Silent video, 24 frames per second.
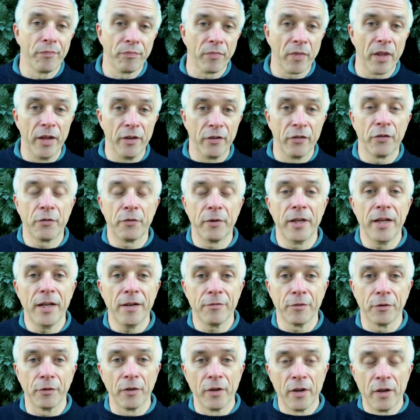There's three
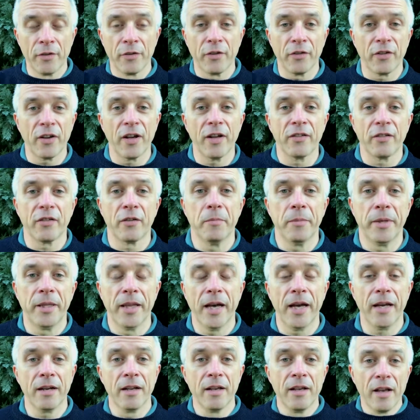levels just answer me
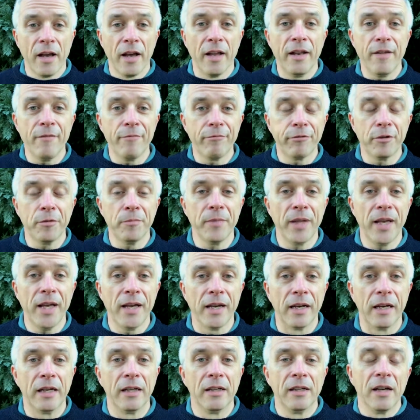that and then from
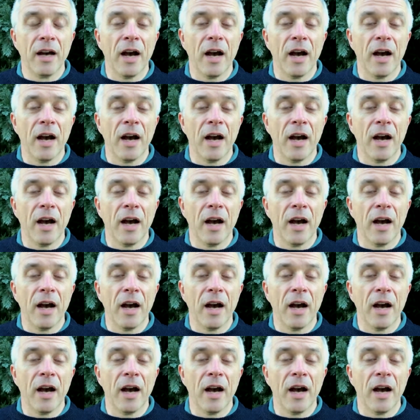there